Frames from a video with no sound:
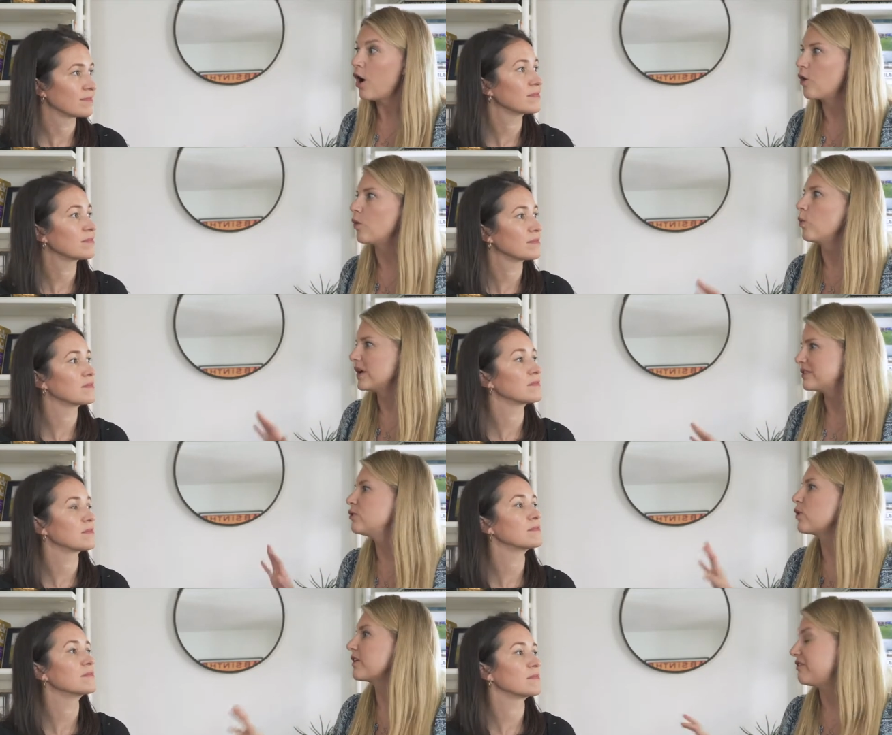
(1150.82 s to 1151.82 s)
Speaker 1: oh,
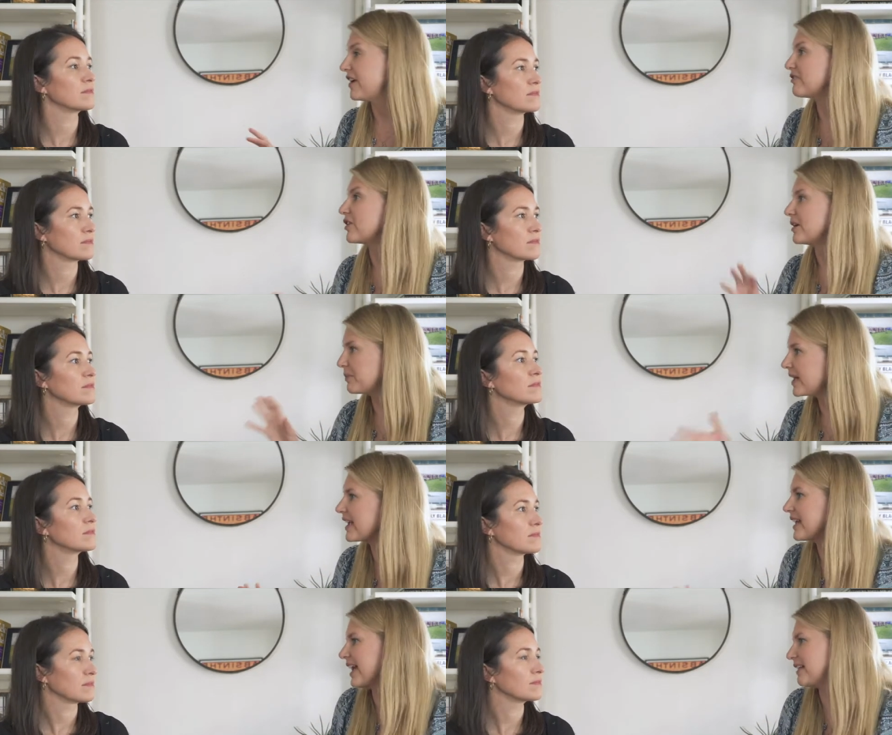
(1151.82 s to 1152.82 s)
what's your favorite
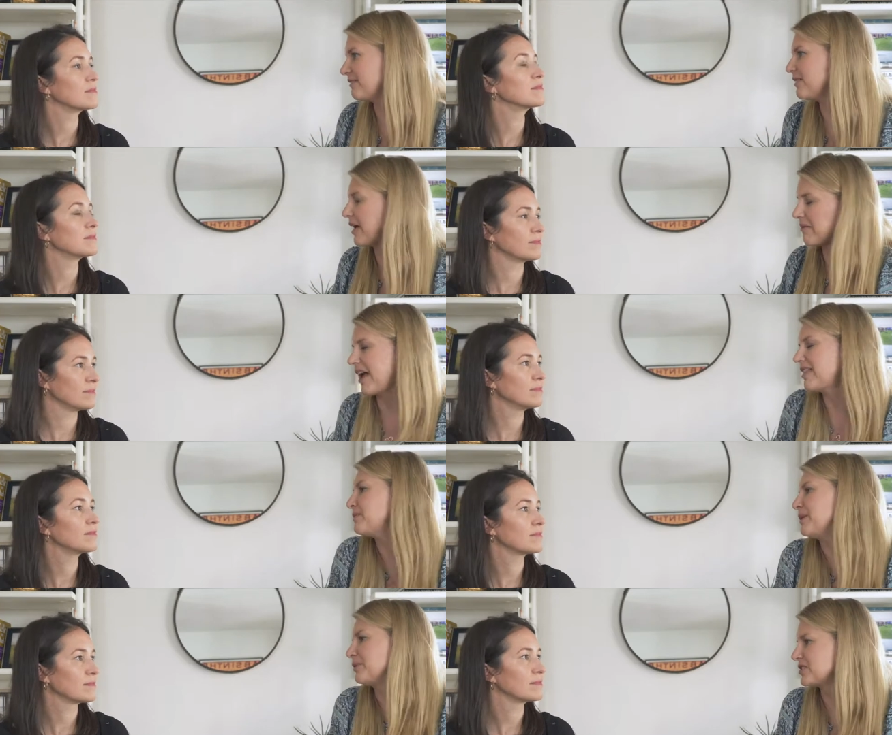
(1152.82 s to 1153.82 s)
blank? And mm-hmm. I
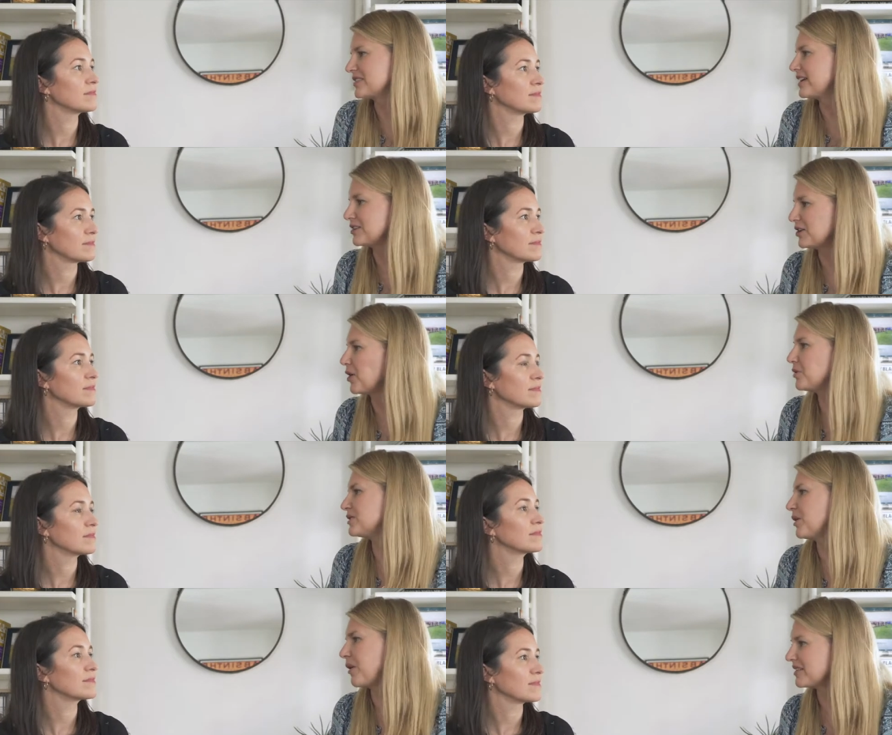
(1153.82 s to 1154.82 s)
think people just like to know.
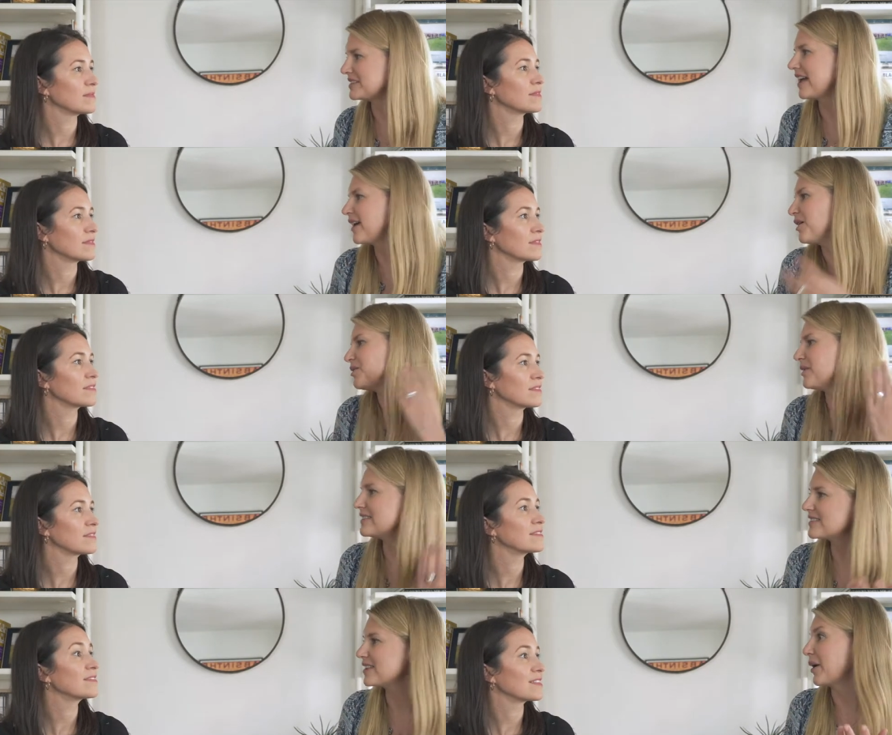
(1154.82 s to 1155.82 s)
So I'll say, oh,
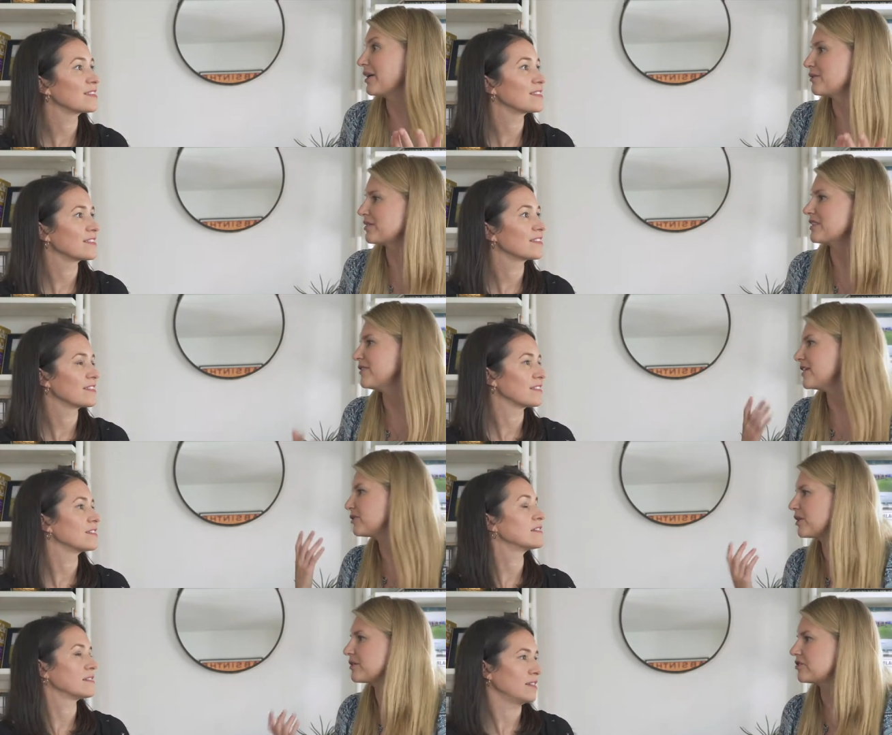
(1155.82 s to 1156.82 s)
it's, you know, I use this
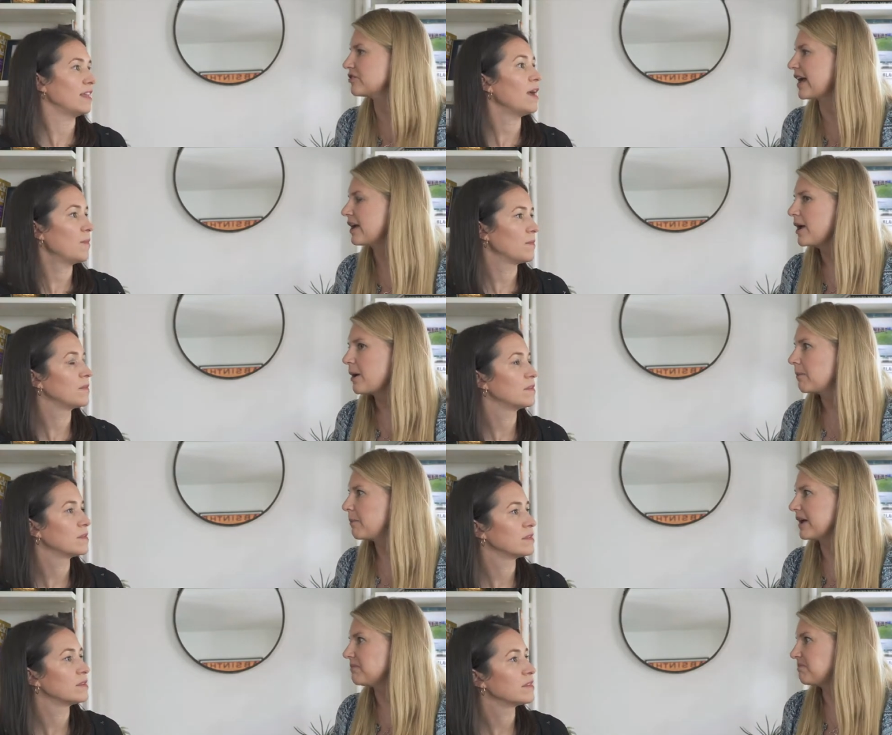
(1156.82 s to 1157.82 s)
face oil, this or yeah. that.
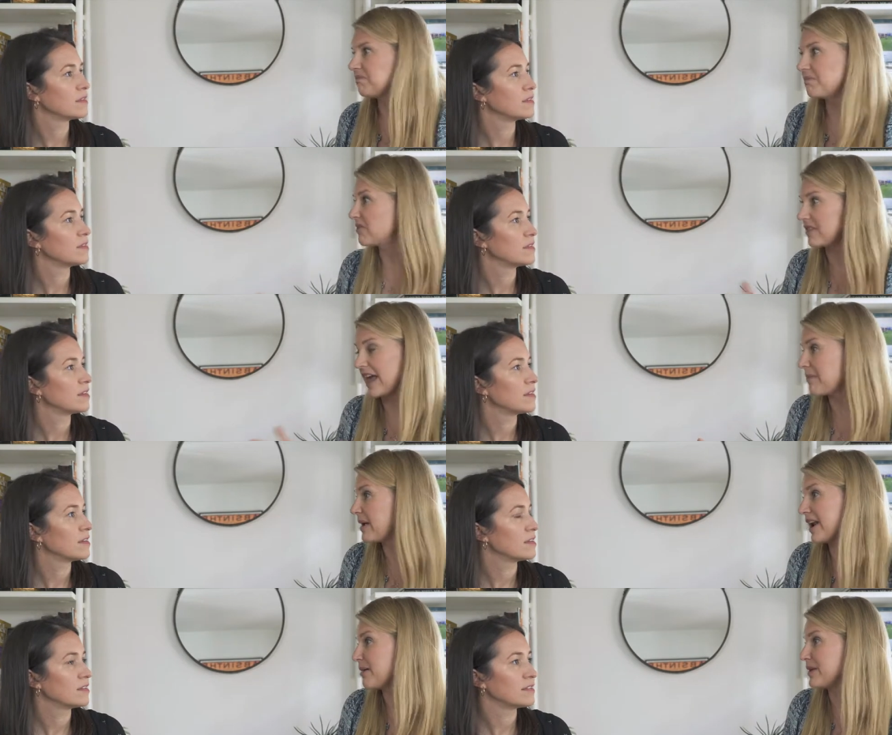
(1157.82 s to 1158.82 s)
But that
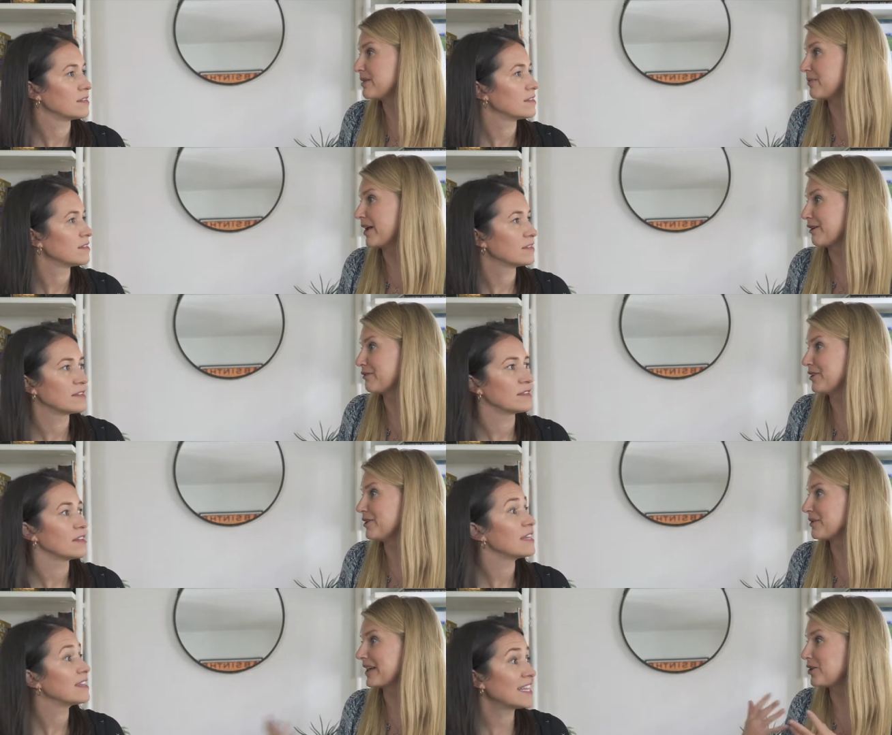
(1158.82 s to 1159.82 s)
may not be the product for
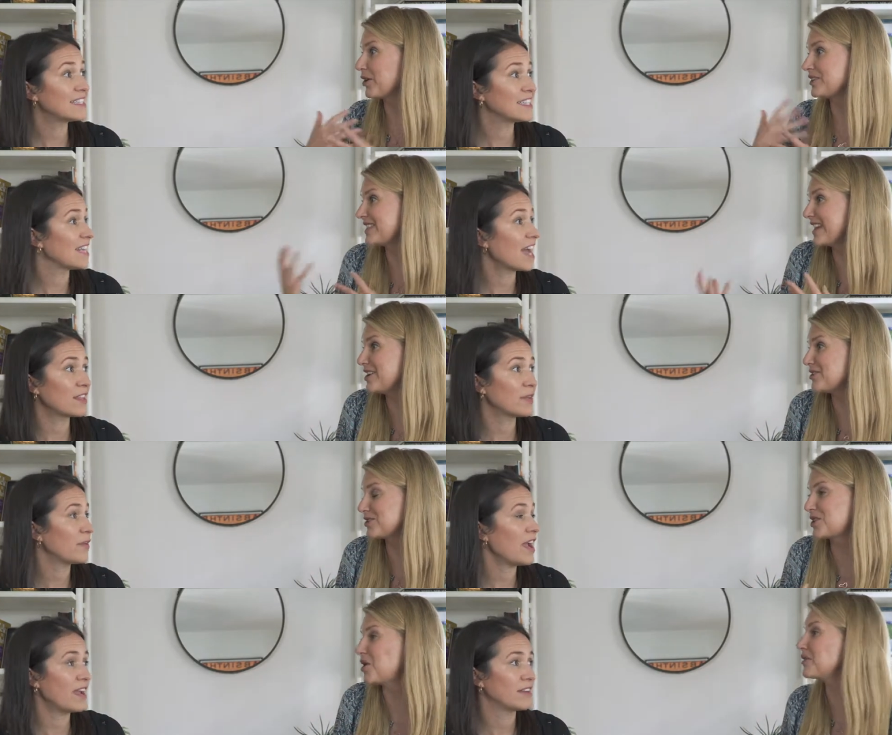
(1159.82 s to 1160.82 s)
you. Like that's your exactly skin
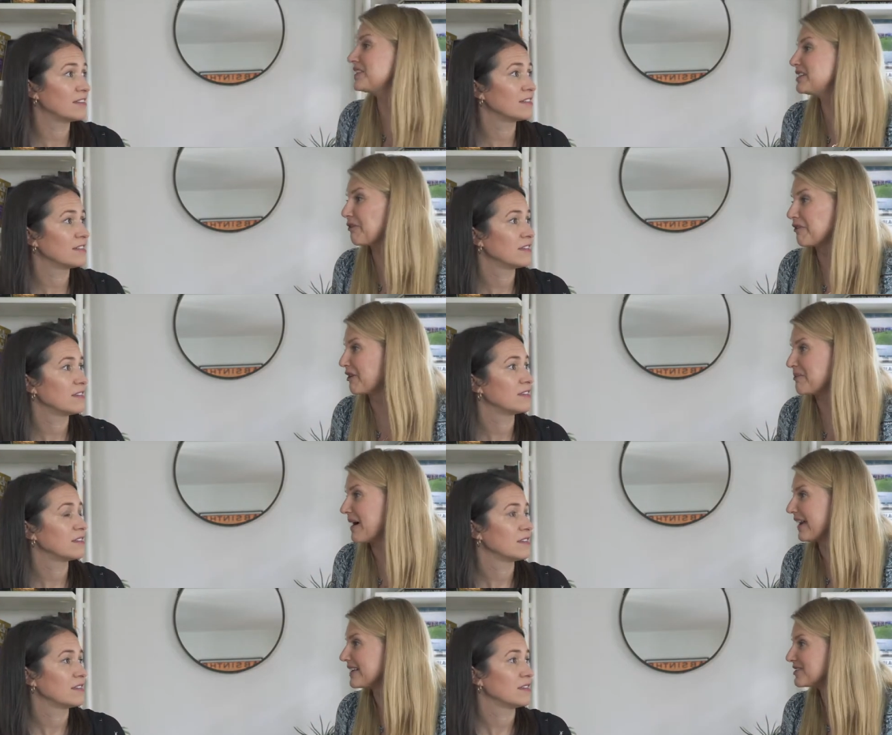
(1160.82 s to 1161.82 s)
is right. totally different from
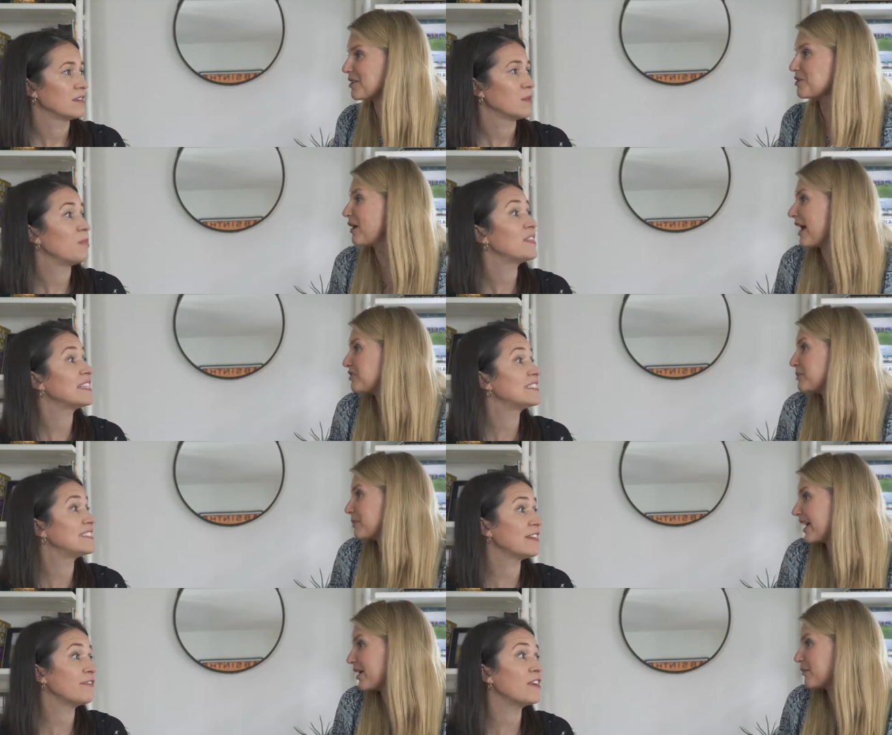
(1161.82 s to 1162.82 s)
mine, so you but have to
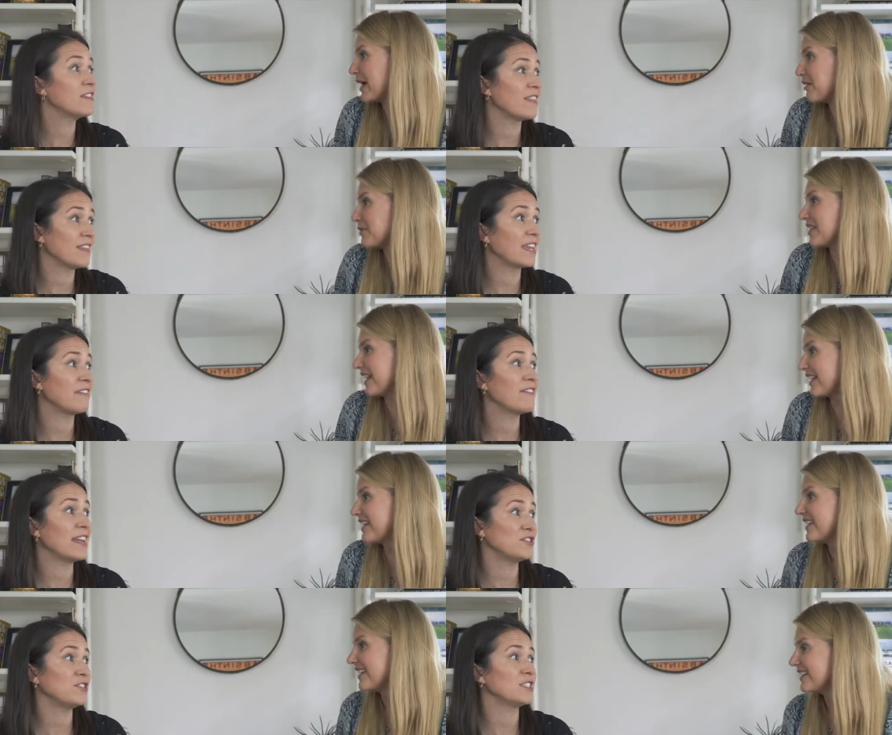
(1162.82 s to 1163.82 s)
play different around than the it.
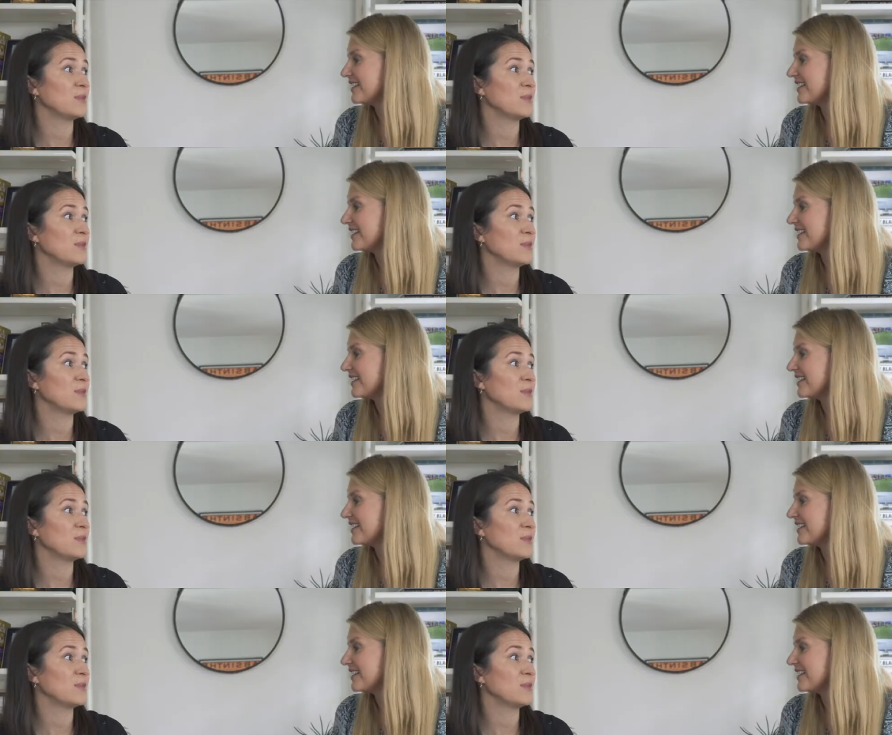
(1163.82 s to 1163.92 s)
conventional